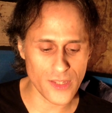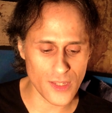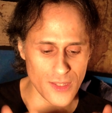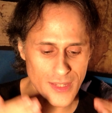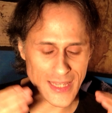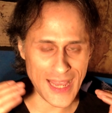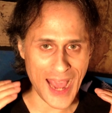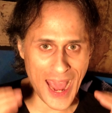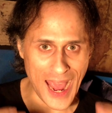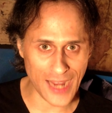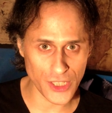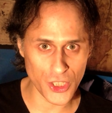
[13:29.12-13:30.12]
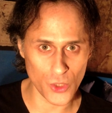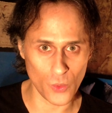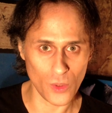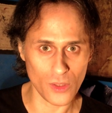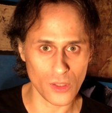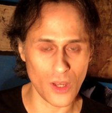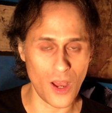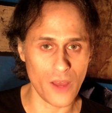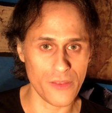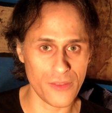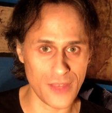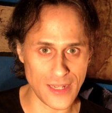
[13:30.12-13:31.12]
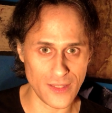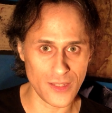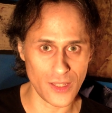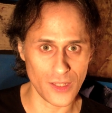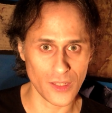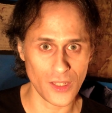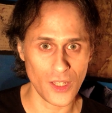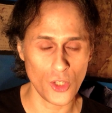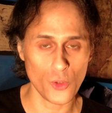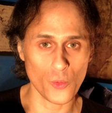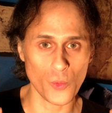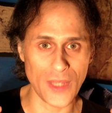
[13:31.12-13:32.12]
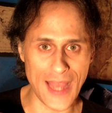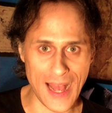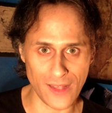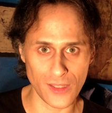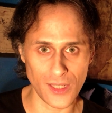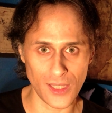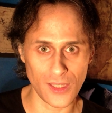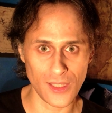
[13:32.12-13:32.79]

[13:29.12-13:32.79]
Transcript: is the actual, authentic reality.